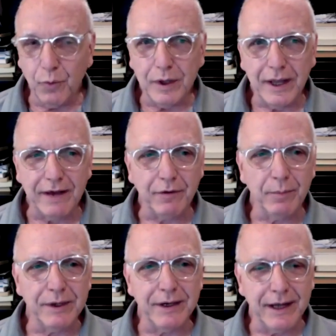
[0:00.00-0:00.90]
well, having
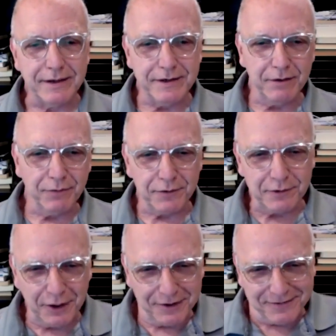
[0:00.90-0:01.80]
been in IT for as
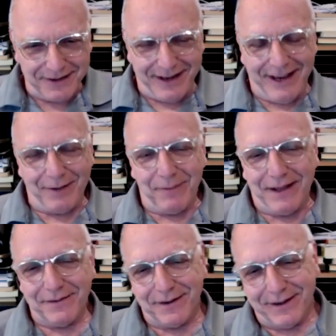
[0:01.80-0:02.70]
long as I am,
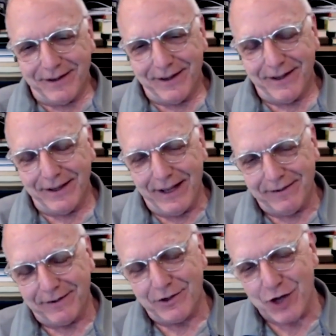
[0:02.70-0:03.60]
that's a
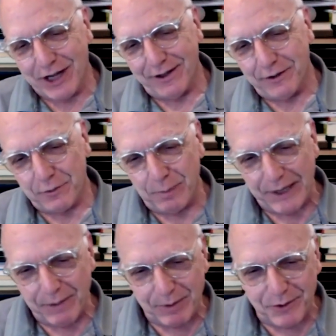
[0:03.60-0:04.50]
challenge. But
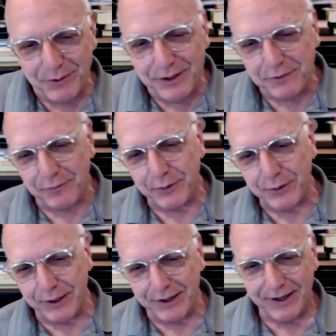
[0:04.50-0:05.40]
I've been doing this
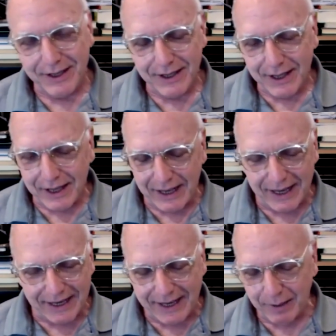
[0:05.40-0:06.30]
for,
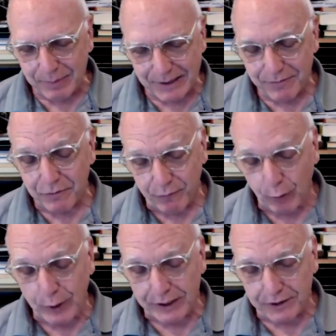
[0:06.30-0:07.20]
I can't believe it,
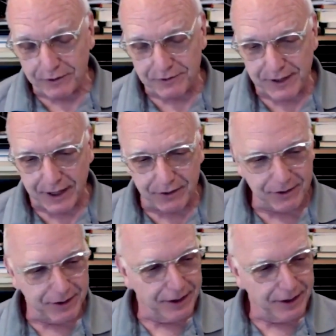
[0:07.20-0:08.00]
40 years now.